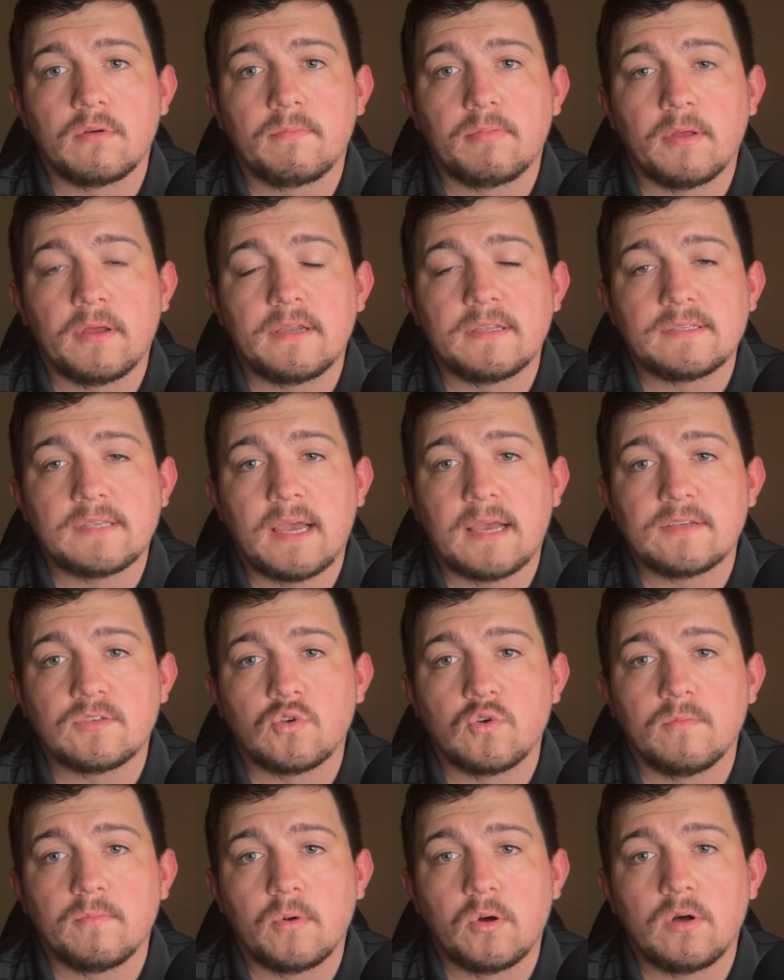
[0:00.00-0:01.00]
his high
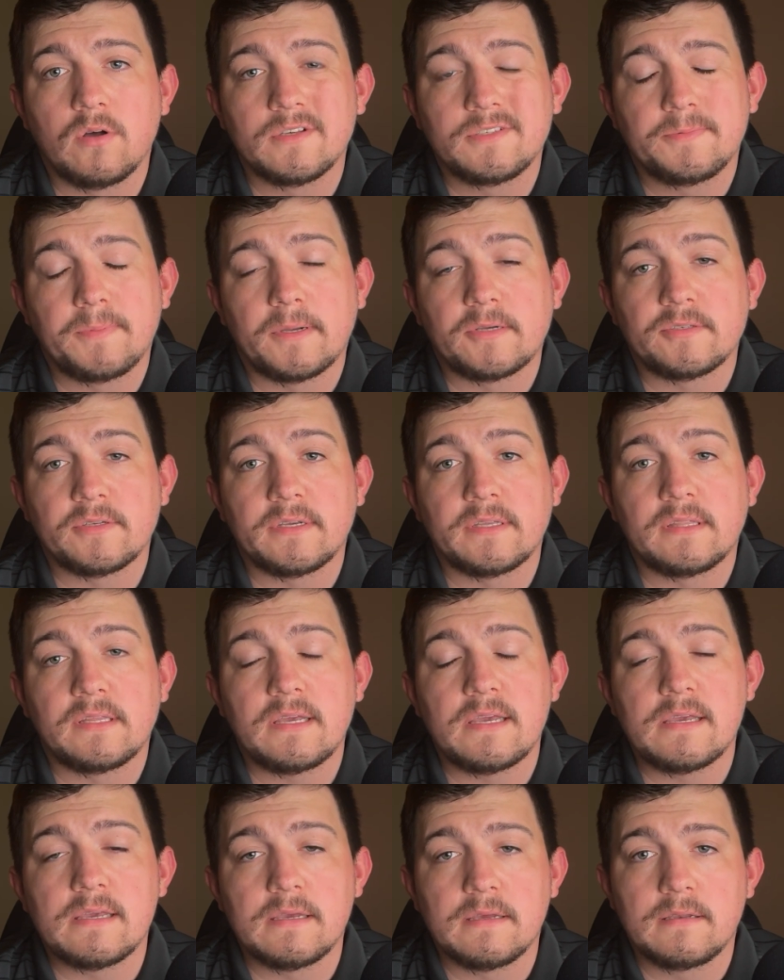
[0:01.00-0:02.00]
school ball, especially at
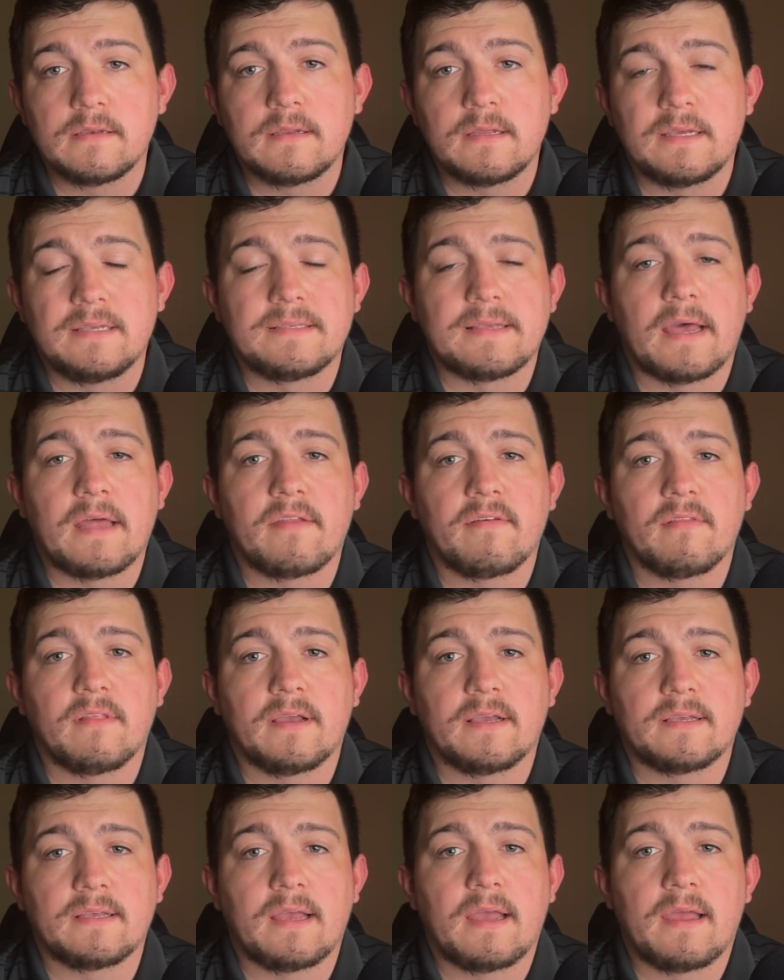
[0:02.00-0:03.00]
the end. He's
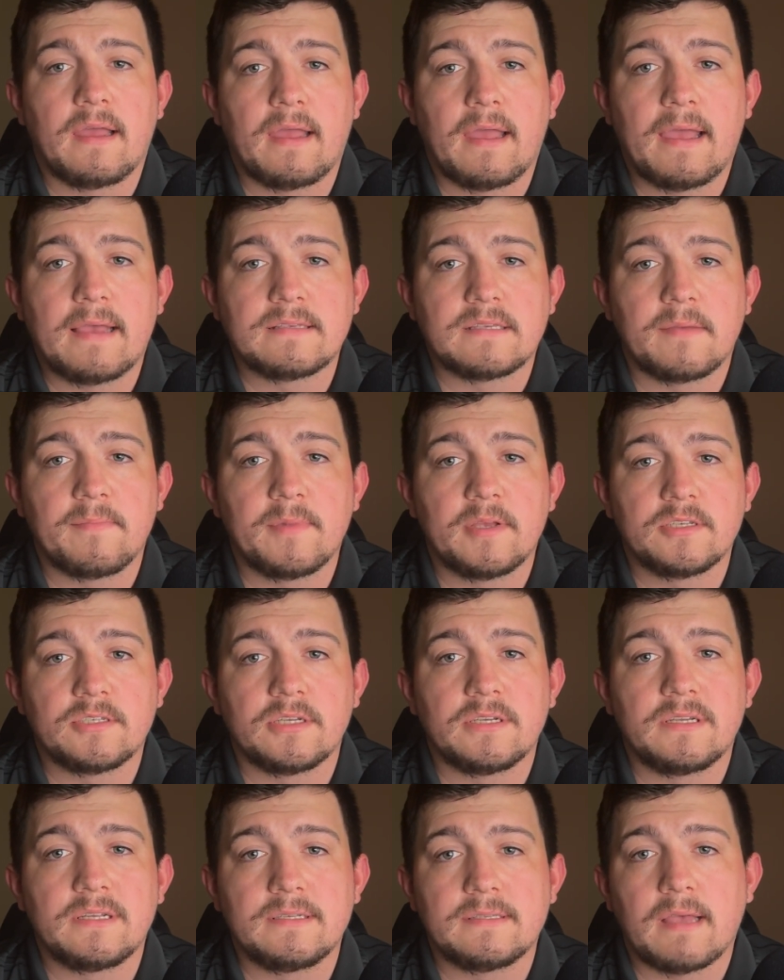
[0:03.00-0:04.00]
as I
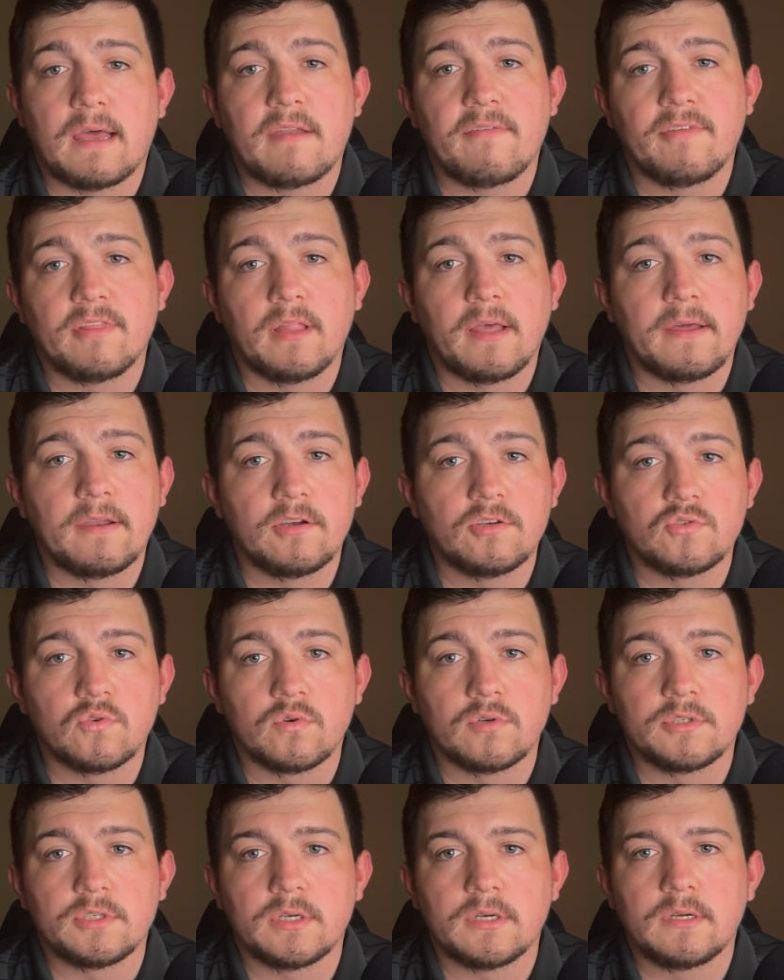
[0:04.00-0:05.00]
mentioned, he's out of Atlanta,
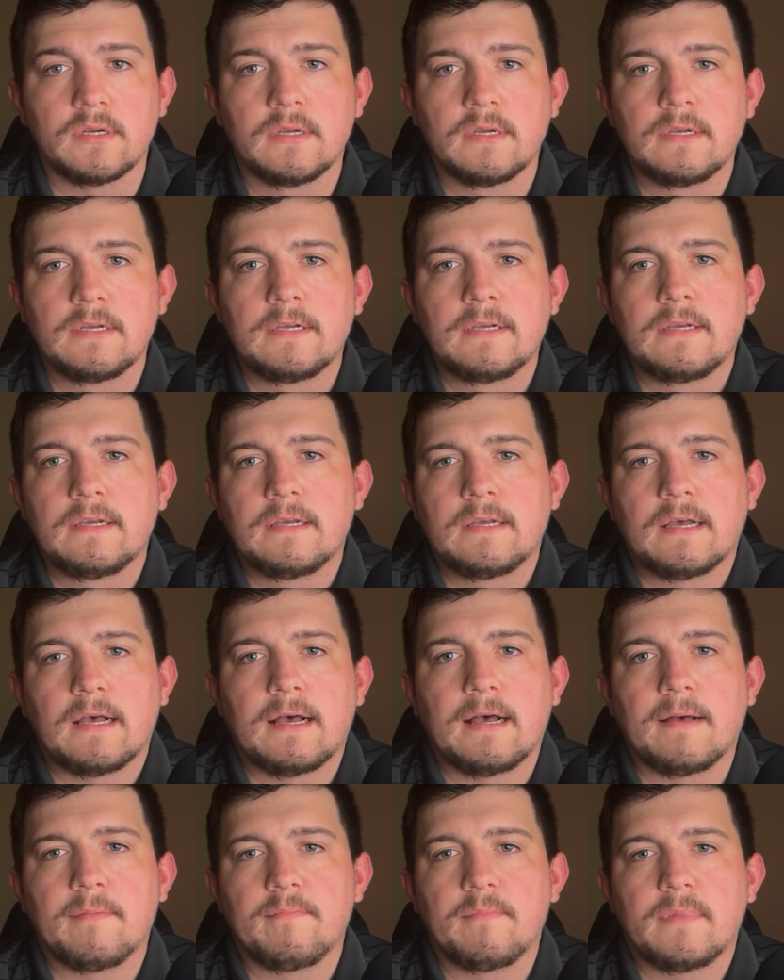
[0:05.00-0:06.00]
Georgia.
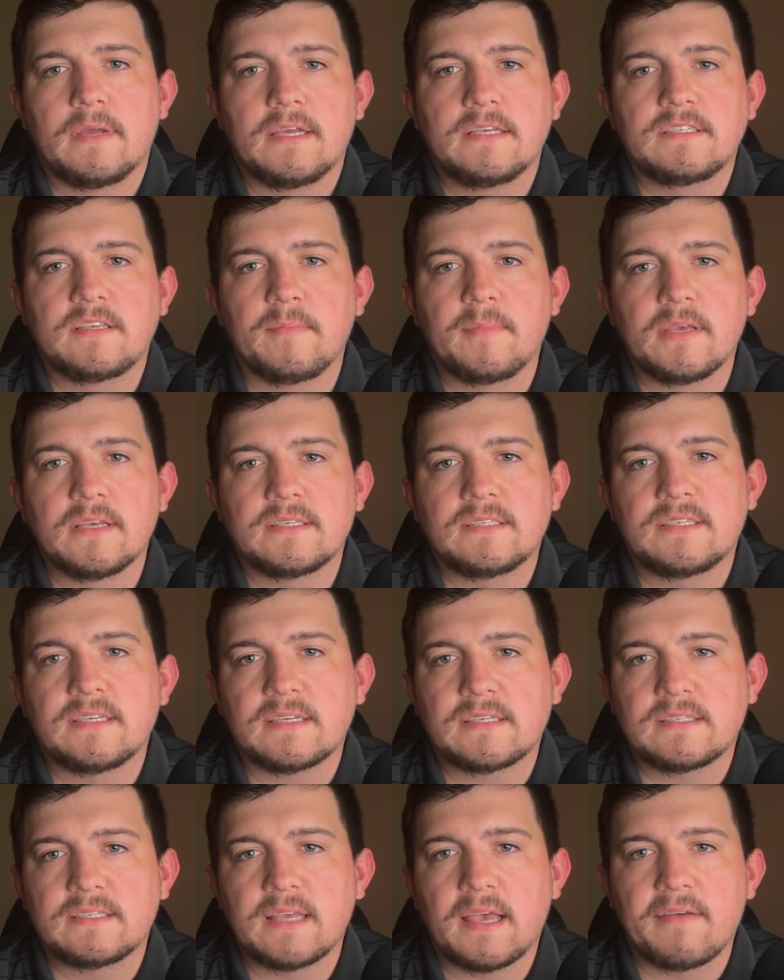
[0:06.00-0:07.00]
He's going to be a
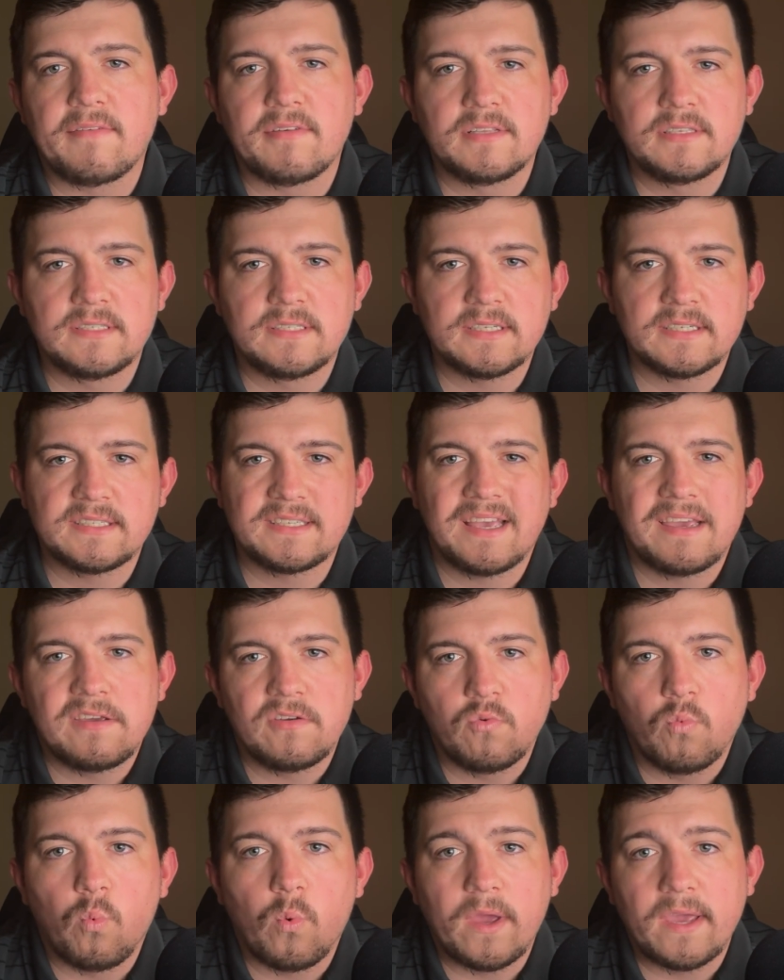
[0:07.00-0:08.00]
6'7",
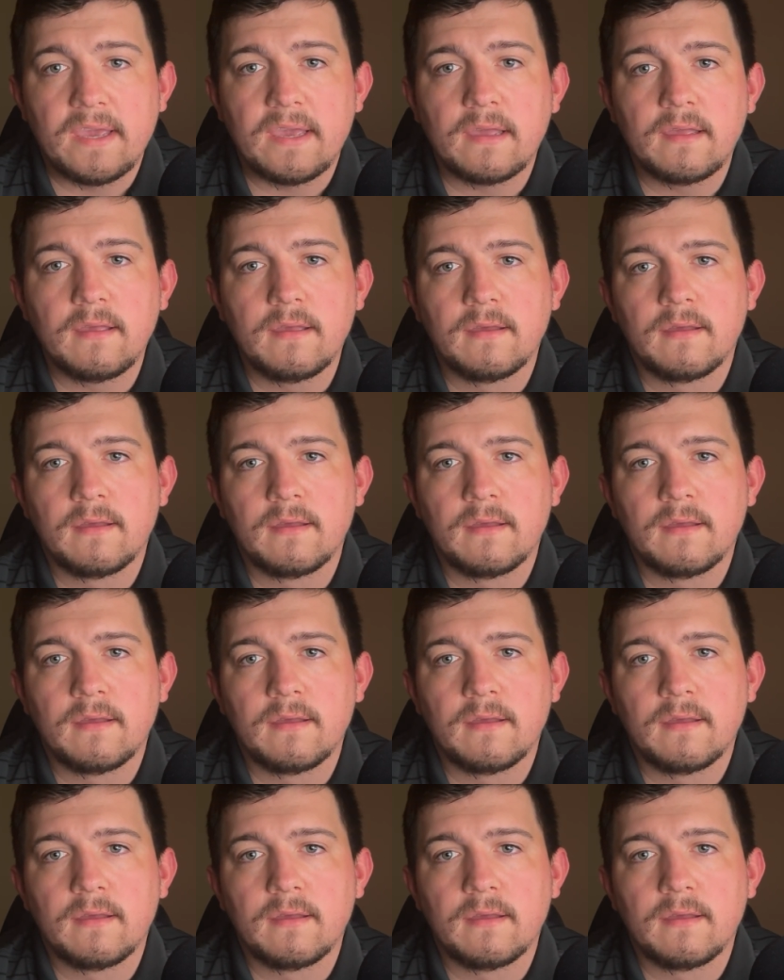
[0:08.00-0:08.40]
6'8" wing.